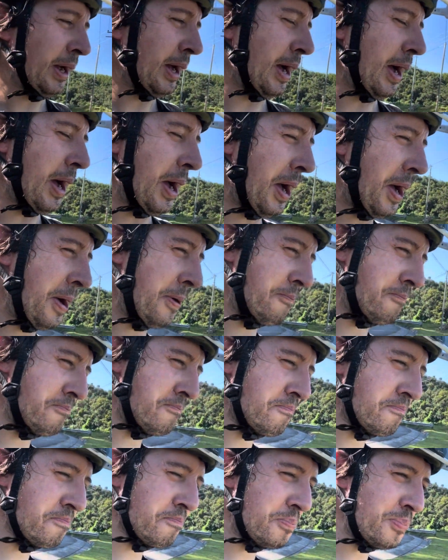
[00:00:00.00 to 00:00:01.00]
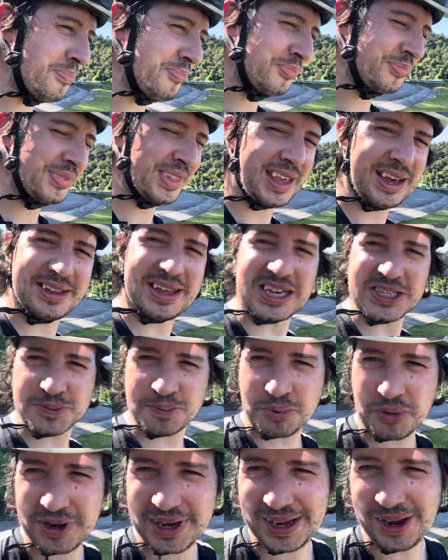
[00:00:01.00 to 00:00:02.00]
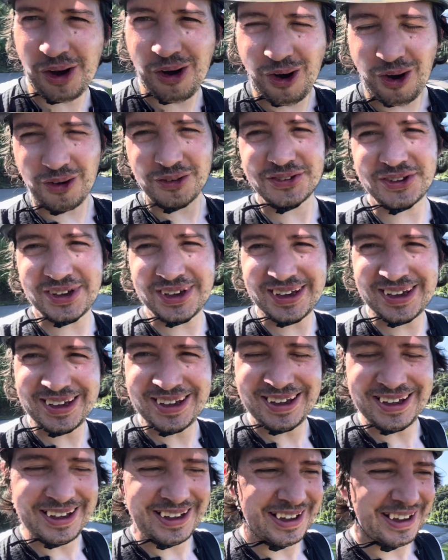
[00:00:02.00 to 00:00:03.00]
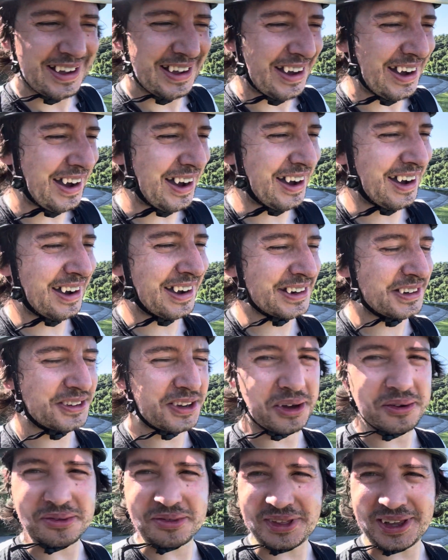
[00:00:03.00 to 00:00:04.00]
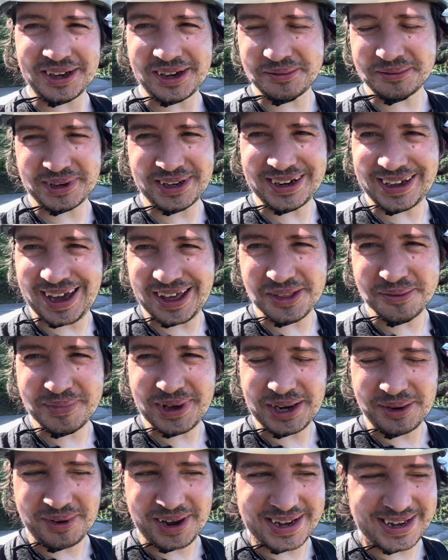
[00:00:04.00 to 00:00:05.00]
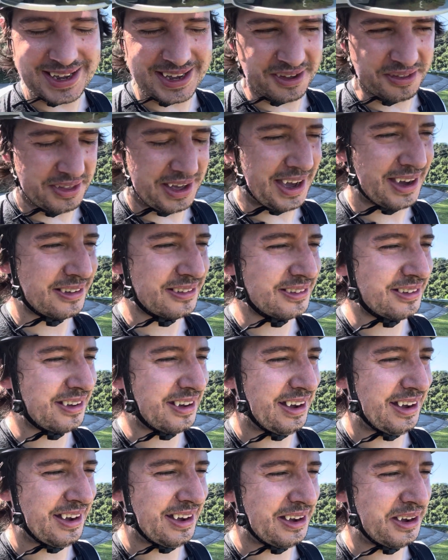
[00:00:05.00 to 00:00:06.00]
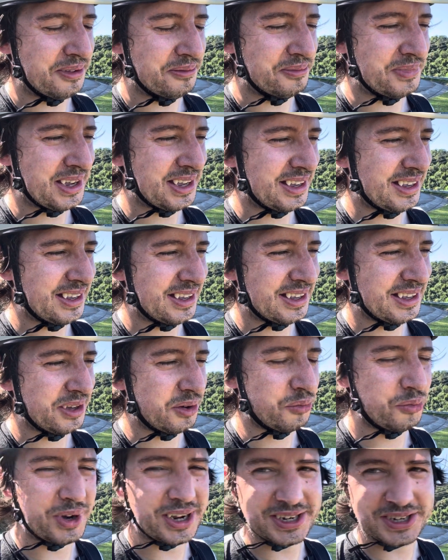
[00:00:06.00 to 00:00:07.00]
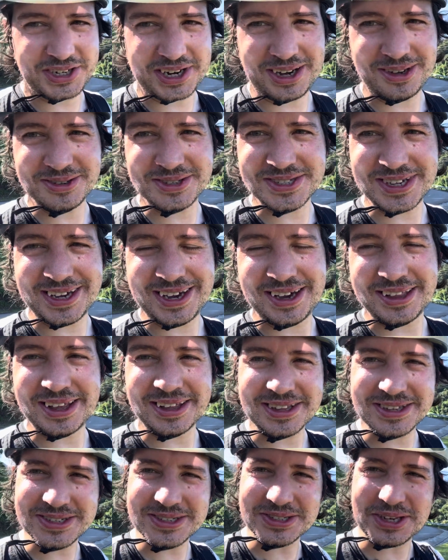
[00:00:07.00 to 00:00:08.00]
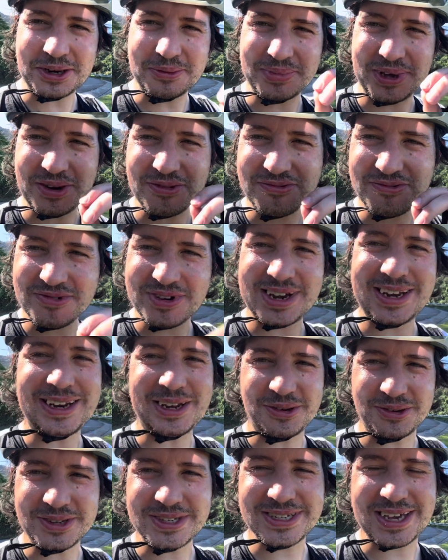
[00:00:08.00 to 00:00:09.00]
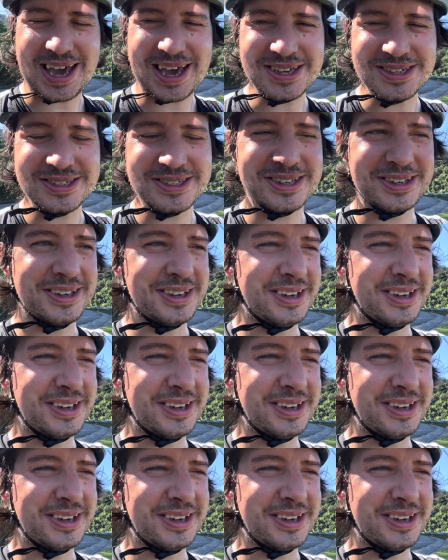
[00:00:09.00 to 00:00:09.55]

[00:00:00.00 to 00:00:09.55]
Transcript: That's pretty hot. I don't think I'm going to get them anywhere near that. We shall see. I think this is going to be a really good test